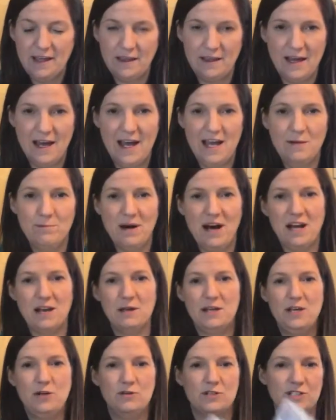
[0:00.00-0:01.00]
had bought a
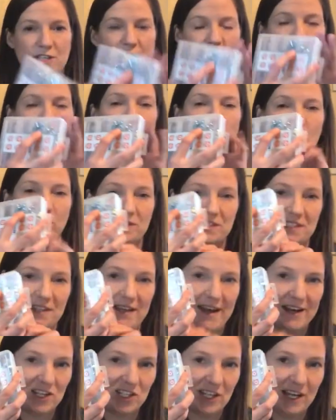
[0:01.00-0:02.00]
huge thing of bolts and
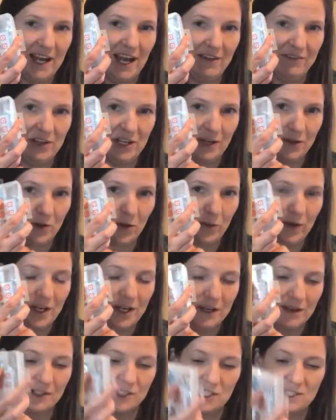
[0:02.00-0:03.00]
actually have another
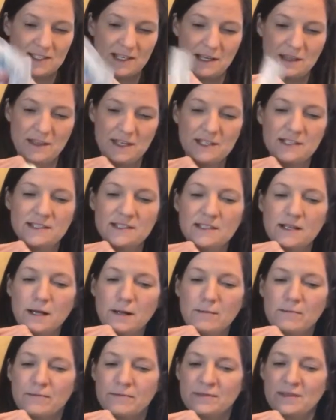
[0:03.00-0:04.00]
one just like this,
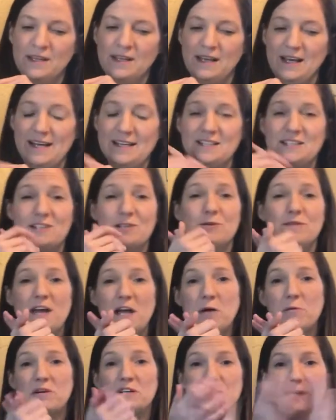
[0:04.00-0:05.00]
and so
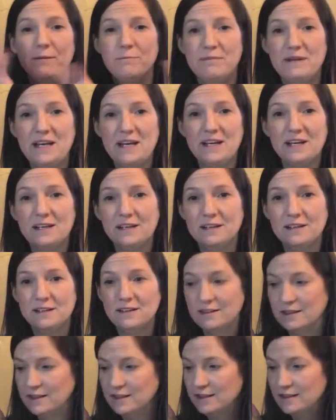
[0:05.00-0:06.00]
they were dumping
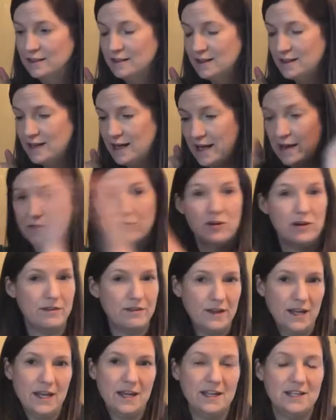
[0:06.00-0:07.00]

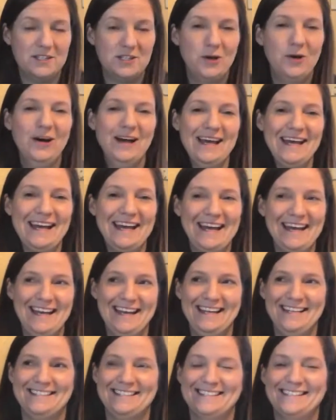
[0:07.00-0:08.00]
everything into
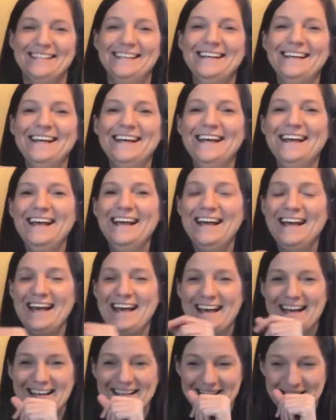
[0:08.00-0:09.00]
it
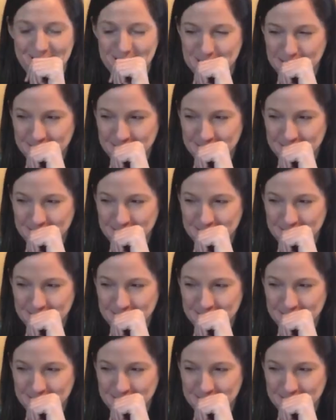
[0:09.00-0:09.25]
and